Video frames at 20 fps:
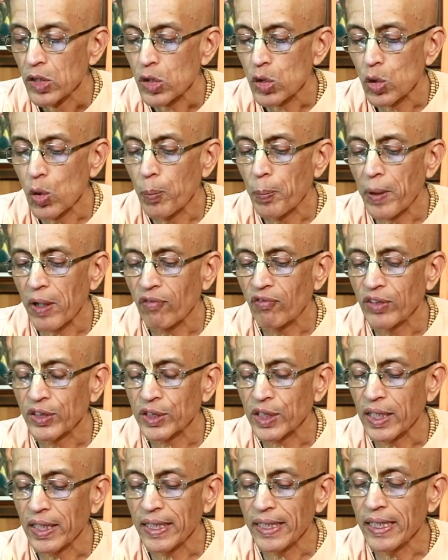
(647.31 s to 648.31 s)

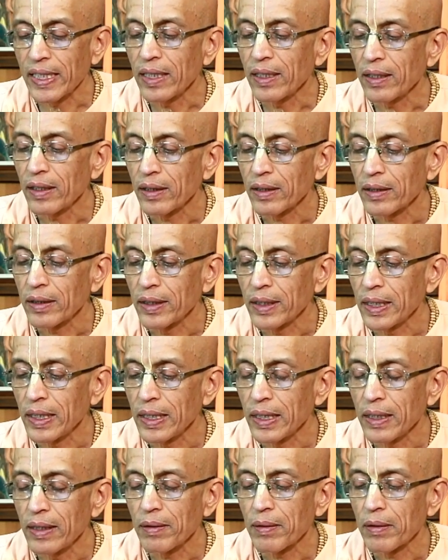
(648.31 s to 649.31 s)
superficially
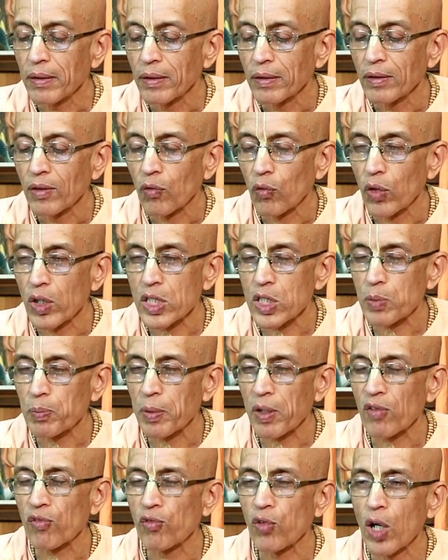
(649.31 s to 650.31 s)
he was
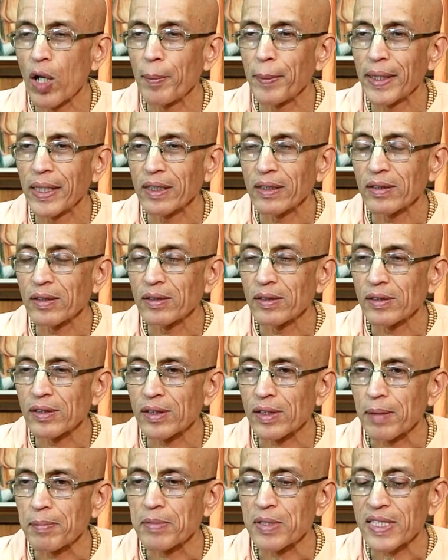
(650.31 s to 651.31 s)
performing
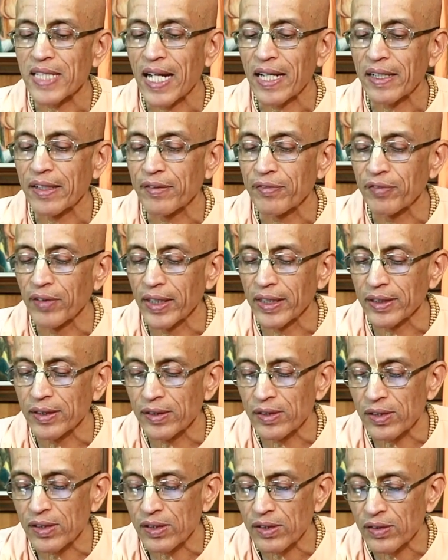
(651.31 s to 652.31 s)
some
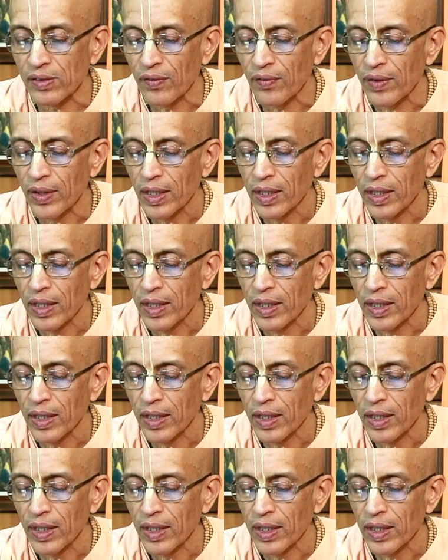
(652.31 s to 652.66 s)
sacrifice